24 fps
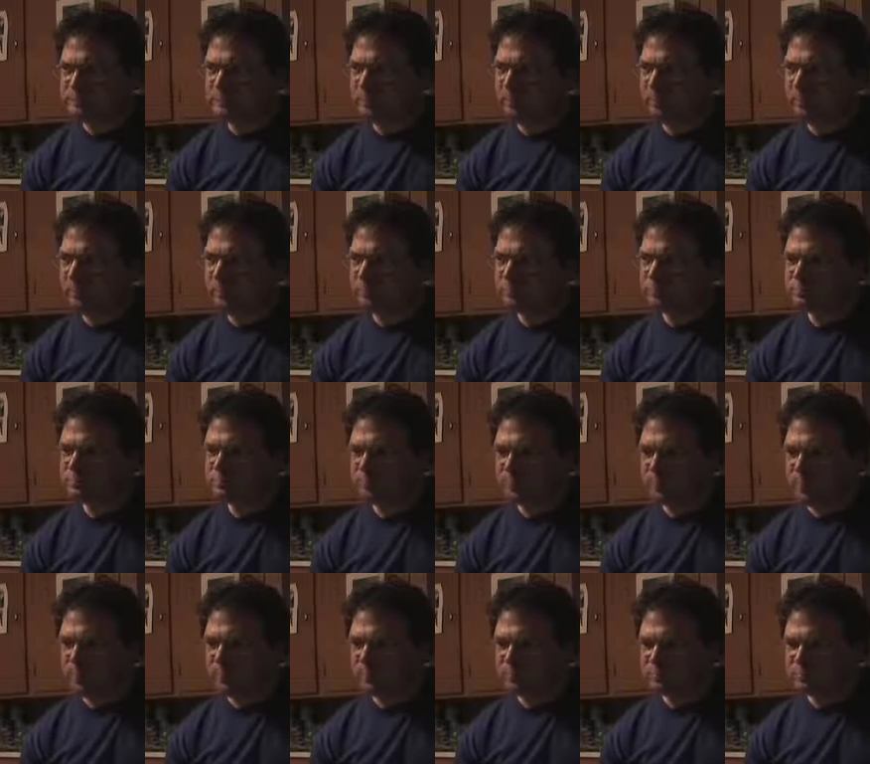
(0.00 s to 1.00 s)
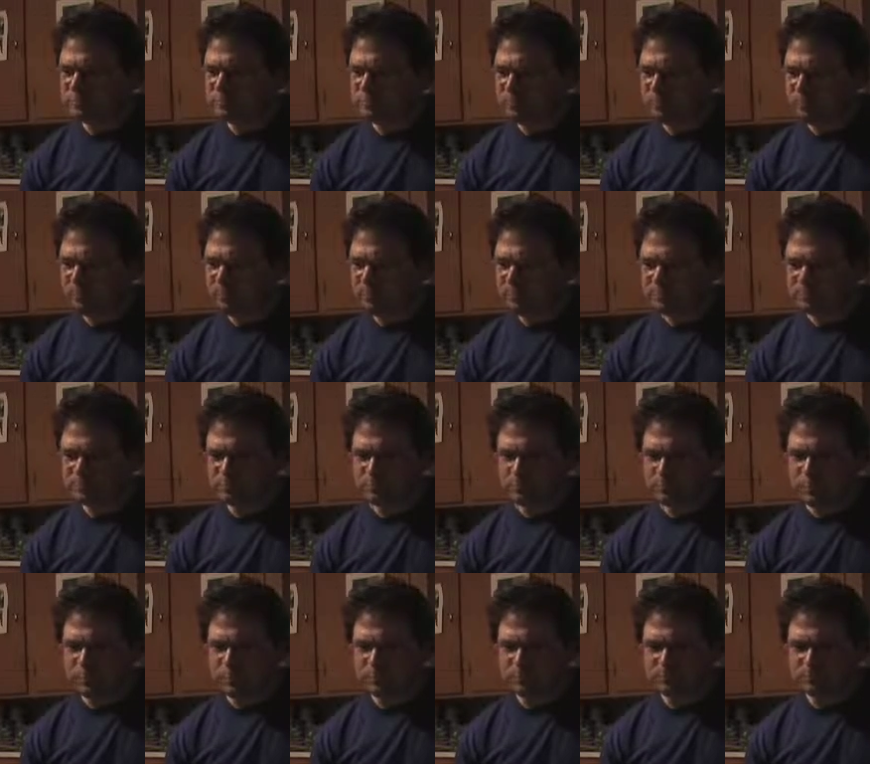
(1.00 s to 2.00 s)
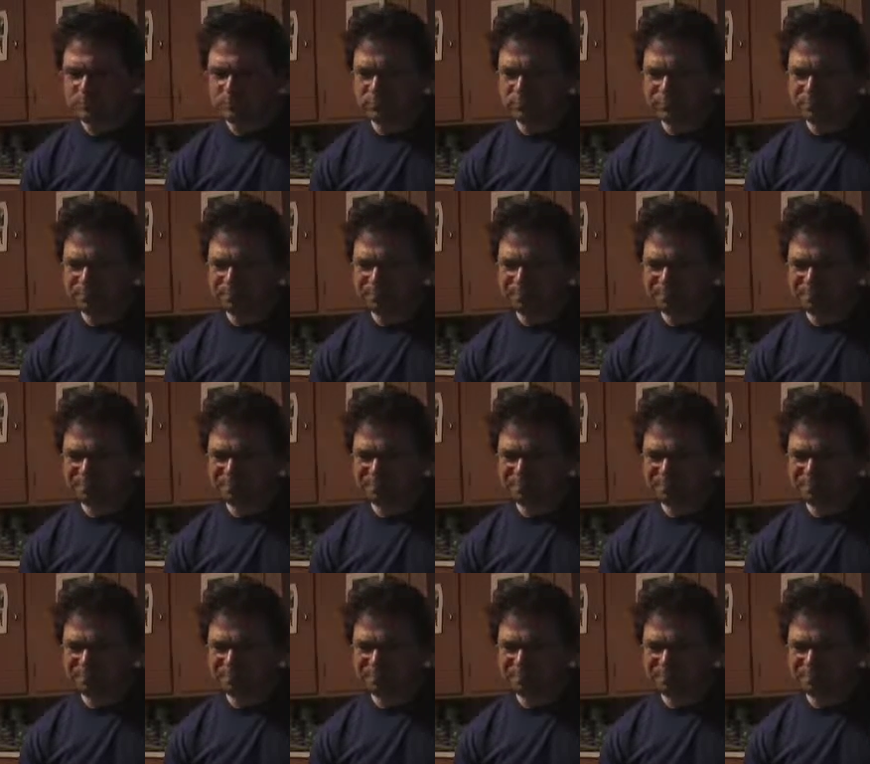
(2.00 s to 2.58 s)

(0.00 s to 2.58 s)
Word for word: bartender, so you would see it all the time, right?